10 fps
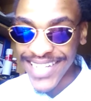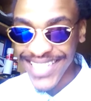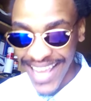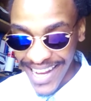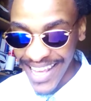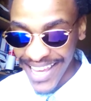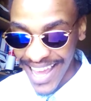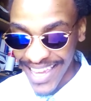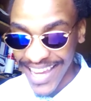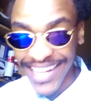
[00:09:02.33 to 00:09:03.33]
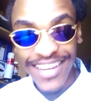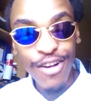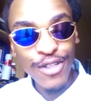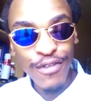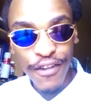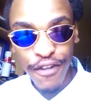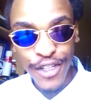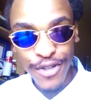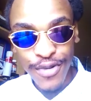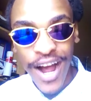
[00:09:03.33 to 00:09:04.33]
scaling again also
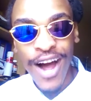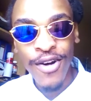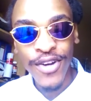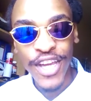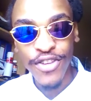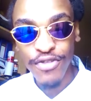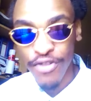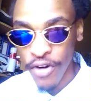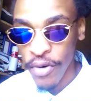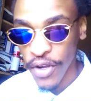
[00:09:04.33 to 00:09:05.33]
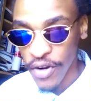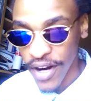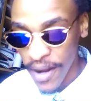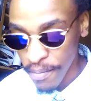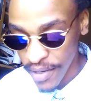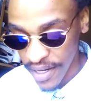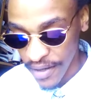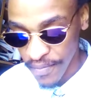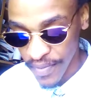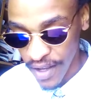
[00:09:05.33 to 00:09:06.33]
refers to how can you grow your
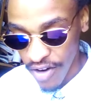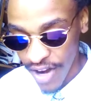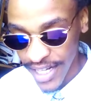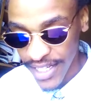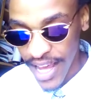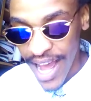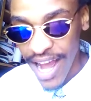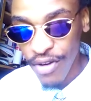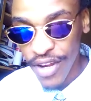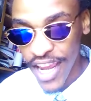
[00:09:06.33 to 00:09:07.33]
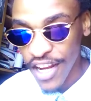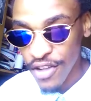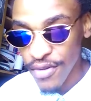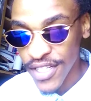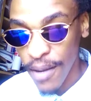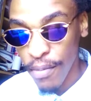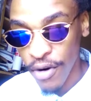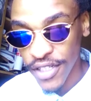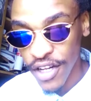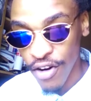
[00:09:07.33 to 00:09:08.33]
company, right? How can you
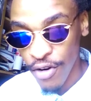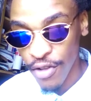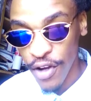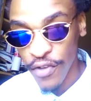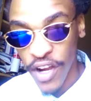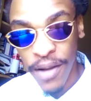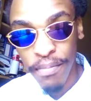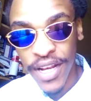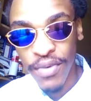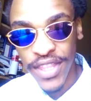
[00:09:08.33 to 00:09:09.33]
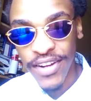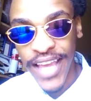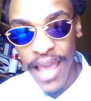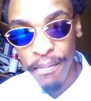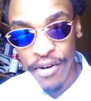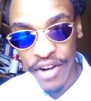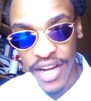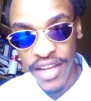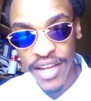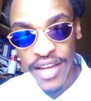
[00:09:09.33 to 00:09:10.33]
support growth of your company without
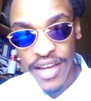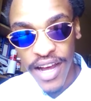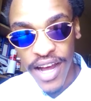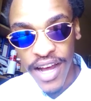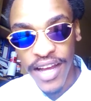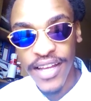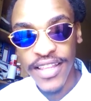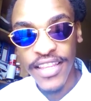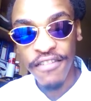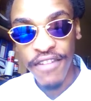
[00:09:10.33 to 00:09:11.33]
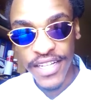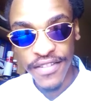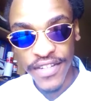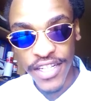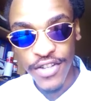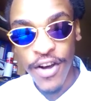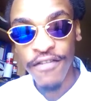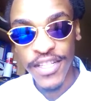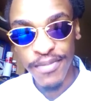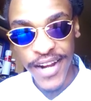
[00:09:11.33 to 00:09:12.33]
hampering the effectiveness
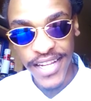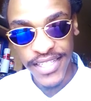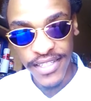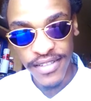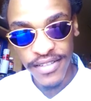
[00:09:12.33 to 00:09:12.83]
of its production?